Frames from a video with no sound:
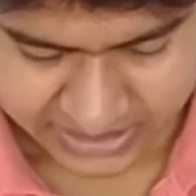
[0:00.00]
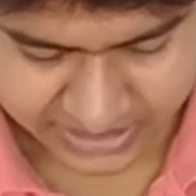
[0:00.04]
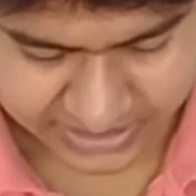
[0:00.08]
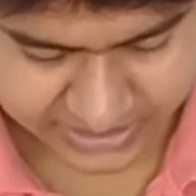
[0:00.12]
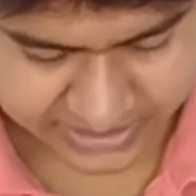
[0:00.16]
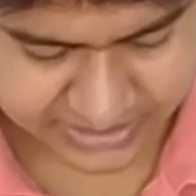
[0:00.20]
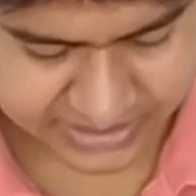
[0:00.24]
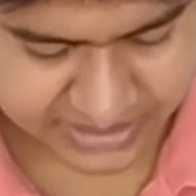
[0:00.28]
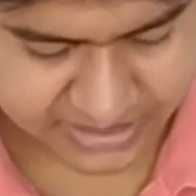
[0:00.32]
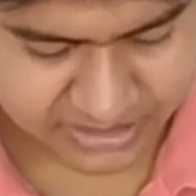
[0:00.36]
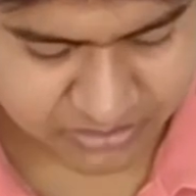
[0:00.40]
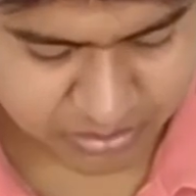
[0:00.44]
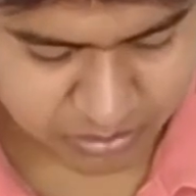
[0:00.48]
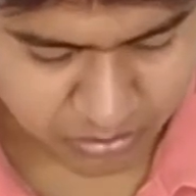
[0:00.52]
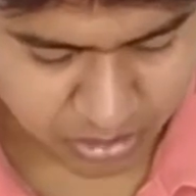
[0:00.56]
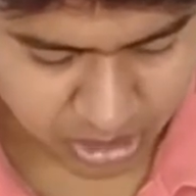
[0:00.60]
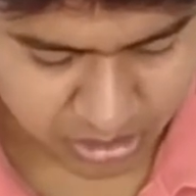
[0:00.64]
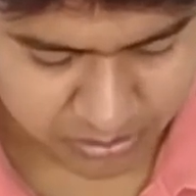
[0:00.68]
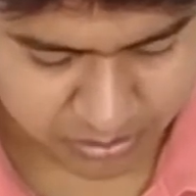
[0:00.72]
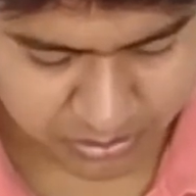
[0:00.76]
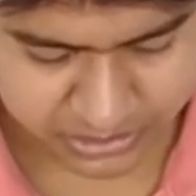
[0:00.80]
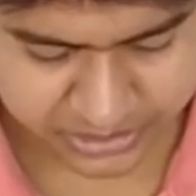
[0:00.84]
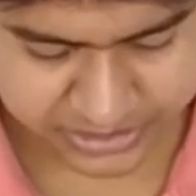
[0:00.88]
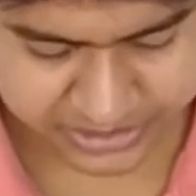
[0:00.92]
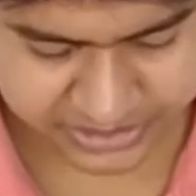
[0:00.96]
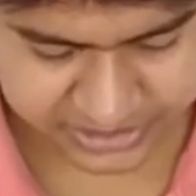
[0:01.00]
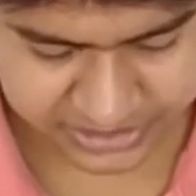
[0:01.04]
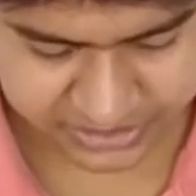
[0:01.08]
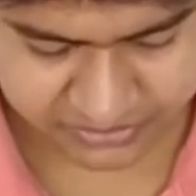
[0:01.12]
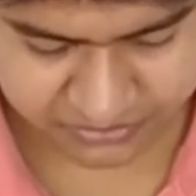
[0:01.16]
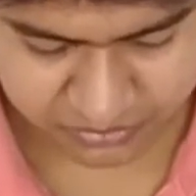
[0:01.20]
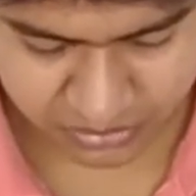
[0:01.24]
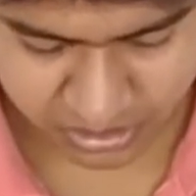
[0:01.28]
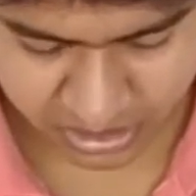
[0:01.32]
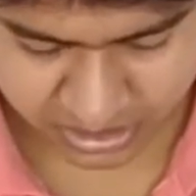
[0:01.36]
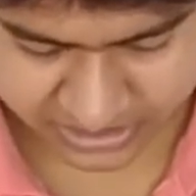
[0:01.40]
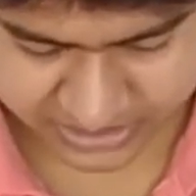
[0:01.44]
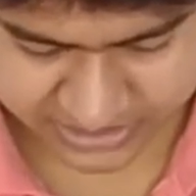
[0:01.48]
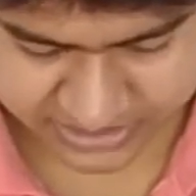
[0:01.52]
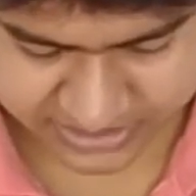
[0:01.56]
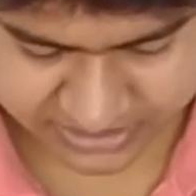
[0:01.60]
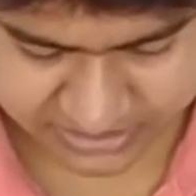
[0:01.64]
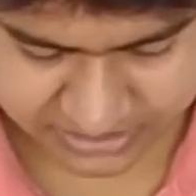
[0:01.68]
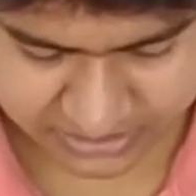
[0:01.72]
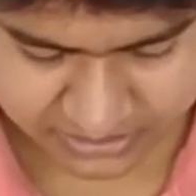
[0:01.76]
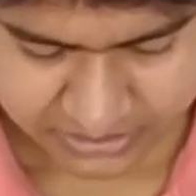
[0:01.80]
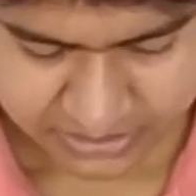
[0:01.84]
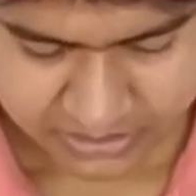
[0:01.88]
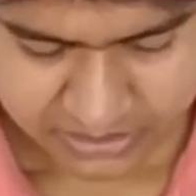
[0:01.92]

it is a small protected forest,